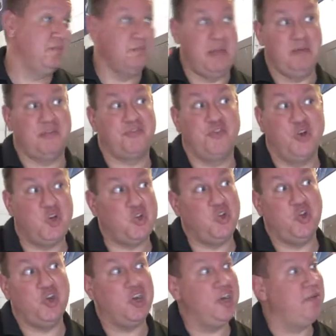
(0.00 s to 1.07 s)
maybe it's
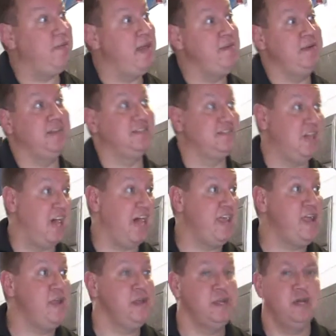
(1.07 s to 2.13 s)
folklore, maybe it's
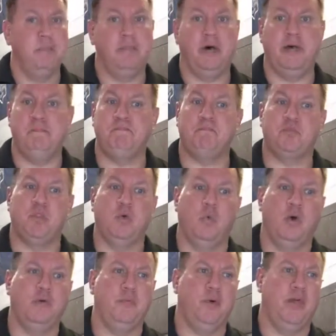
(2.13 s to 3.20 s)
not, but
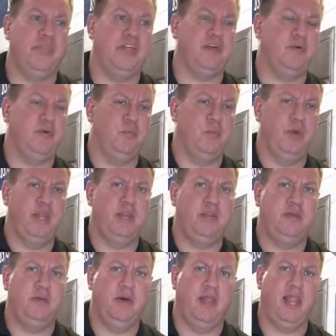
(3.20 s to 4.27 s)
what I think when
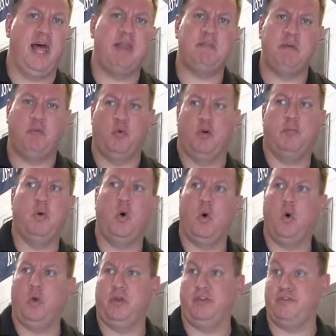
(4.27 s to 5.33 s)
a lot of people were
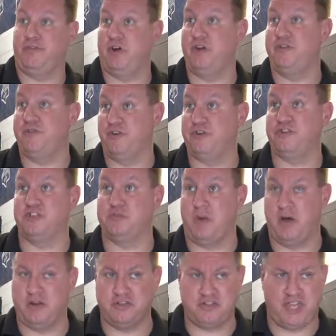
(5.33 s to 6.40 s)
pulled as far as first
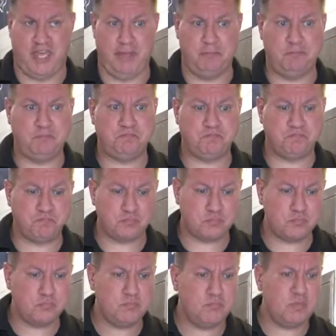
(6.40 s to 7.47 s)
responders came,
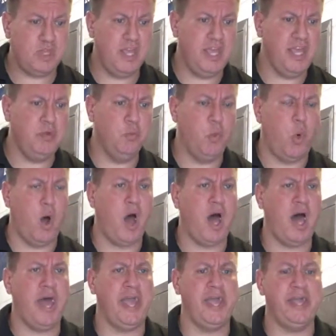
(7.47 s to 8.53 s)
and
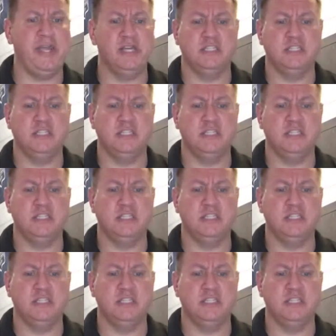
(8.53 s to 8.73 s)
why